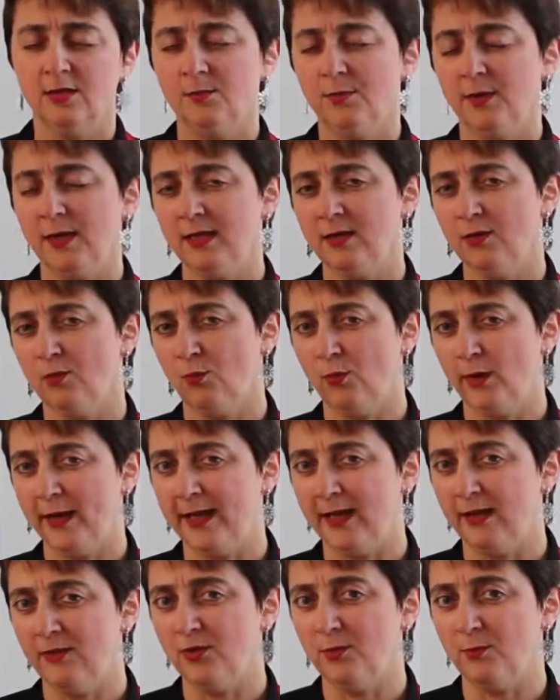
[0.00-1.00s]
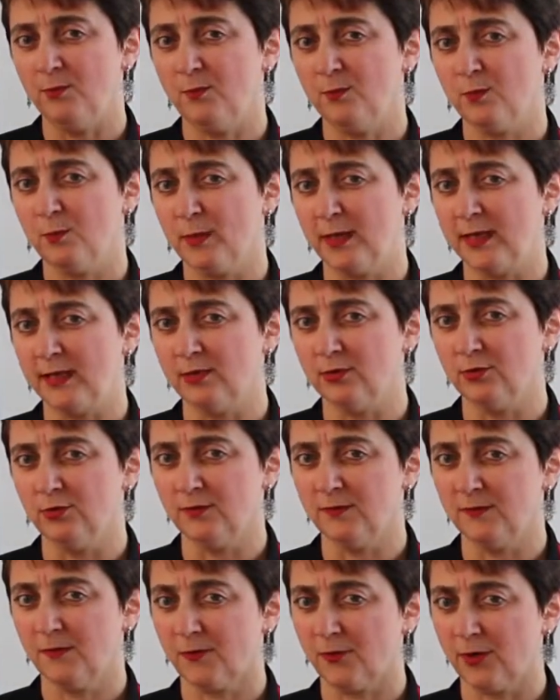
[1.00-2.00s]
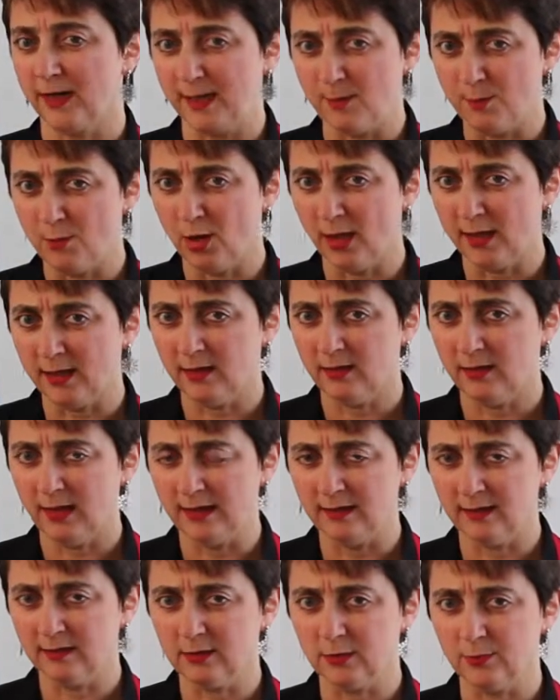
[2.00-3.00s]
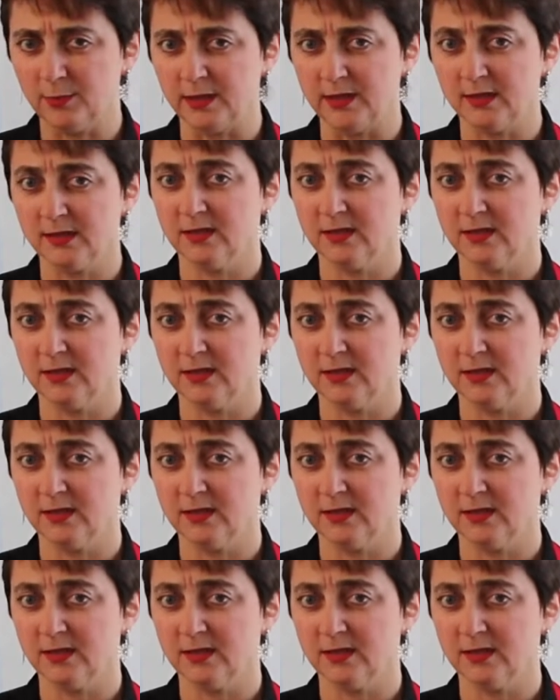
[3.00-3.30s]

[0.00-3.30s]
Being aware that being gluten-free, it might clug a little bit,